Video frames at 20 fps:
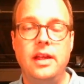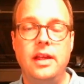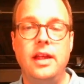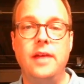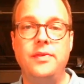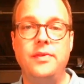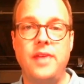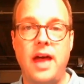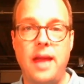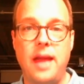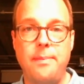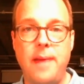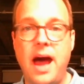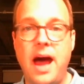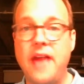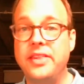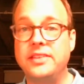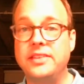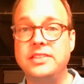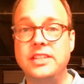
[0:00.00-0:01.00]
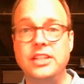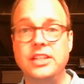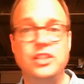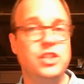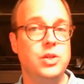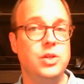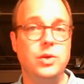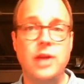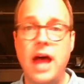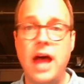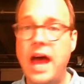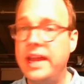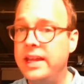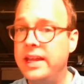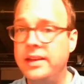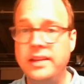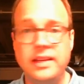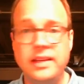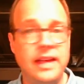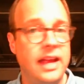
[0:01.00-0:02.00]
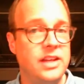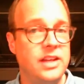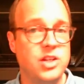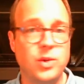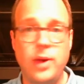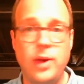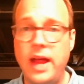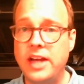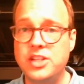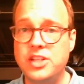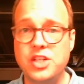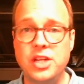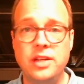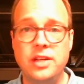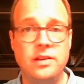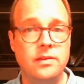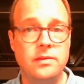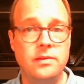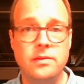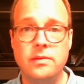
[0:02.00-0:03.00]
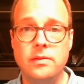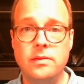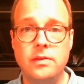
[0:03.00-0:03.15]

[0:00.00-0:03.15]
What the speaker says: If the hypotheses do not indicate direction,